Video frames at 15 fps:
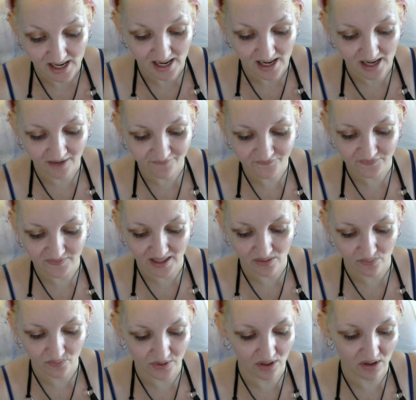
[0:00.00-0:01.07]
After
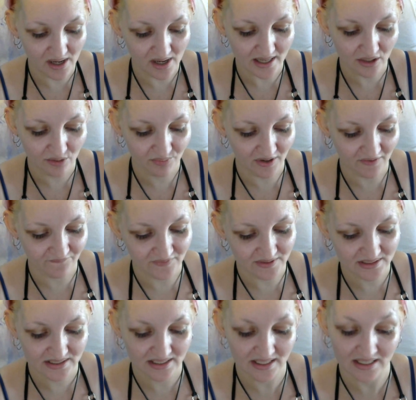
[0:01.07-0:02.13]
that, we all had our
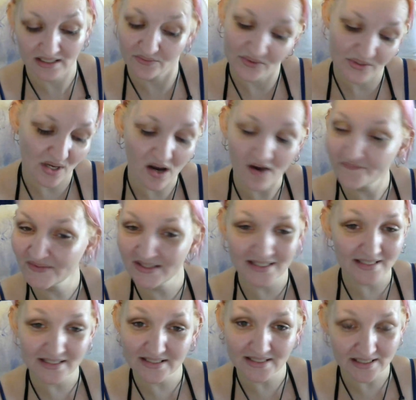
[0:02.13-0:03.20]
breakfast, and it was off to
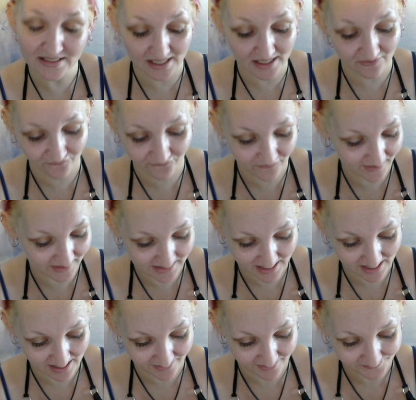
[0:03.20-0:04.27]
Disneyland for the day.